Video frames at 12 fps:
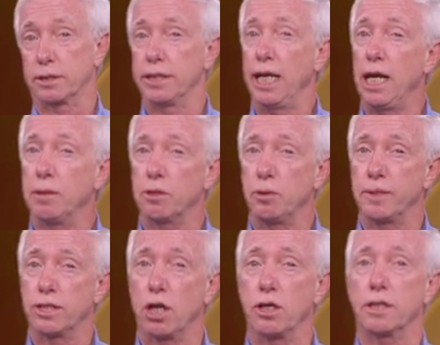Today I'm going to
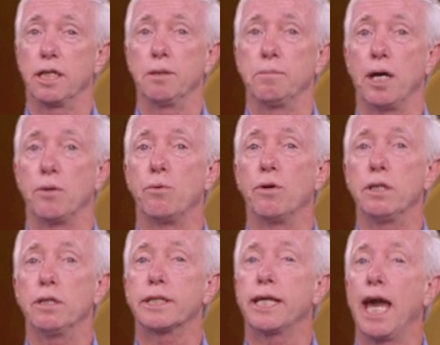be talking about one
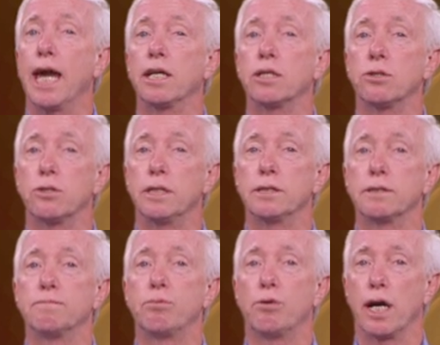of the categories
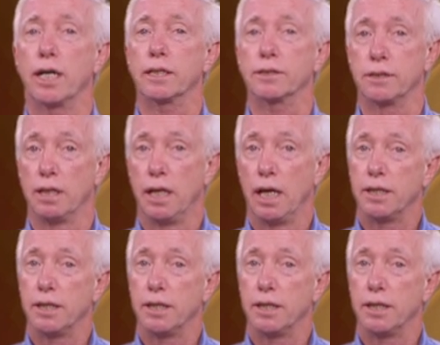of products